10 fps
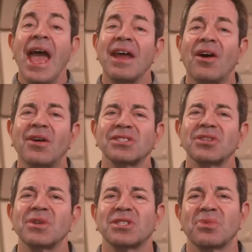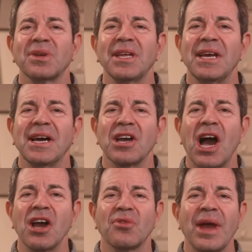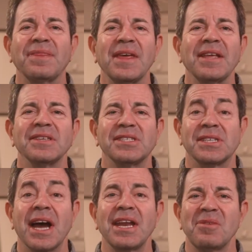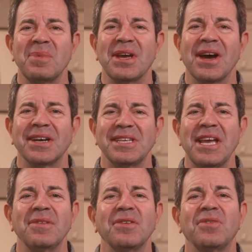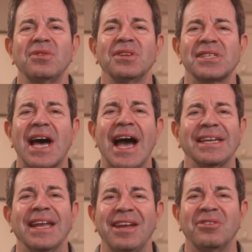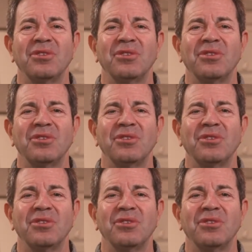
And also, it's really a, a great thing to study because even if you decide later